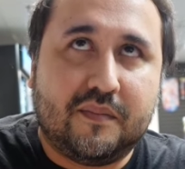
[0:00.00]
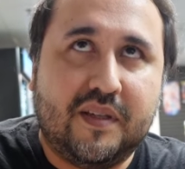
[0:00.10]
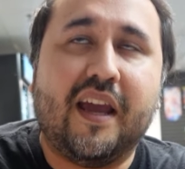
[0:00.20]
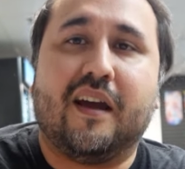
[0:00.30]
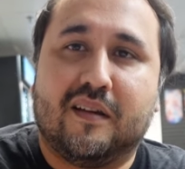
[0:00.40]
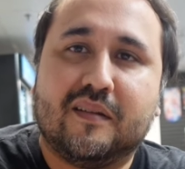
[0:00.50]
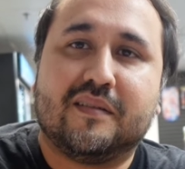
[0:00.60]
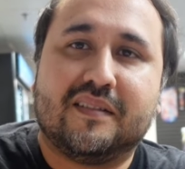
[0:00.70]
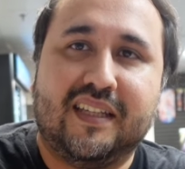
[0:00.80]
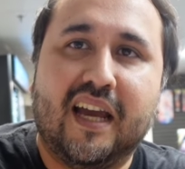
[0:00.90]
Yeah.
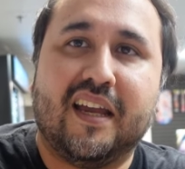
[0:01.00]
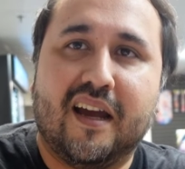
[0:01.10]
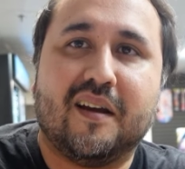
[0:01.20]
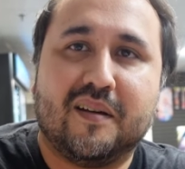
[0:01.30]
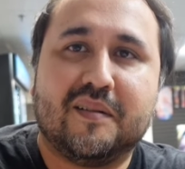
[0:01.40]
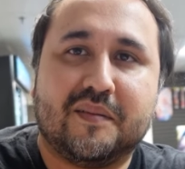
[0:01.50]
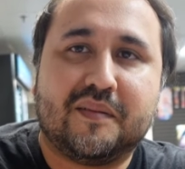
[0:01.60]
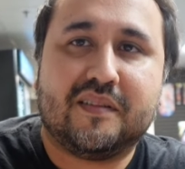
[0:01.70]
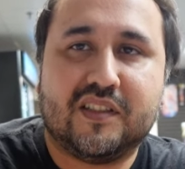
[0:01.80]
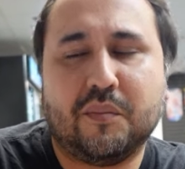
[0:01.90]
tricks? Yeah, yeah.
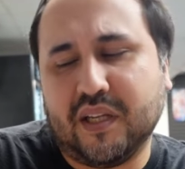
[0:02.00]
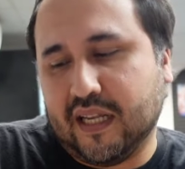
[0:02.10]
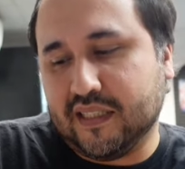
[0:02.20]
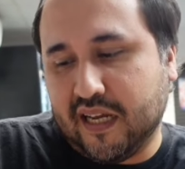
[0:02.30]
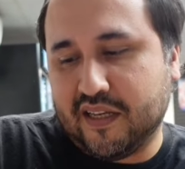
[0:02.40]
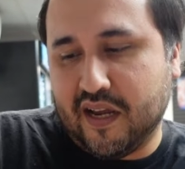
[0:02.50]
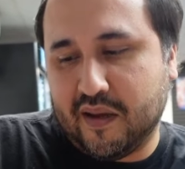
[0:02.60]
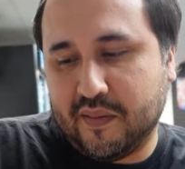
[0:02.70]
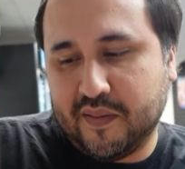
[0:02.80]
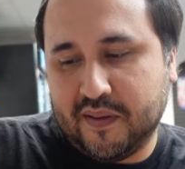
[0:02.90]
Something like that,
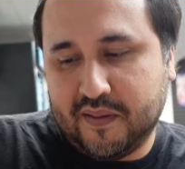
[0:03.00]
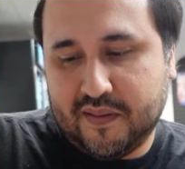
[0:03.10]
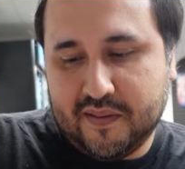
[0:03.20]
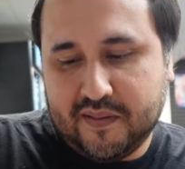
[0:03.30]
yeah.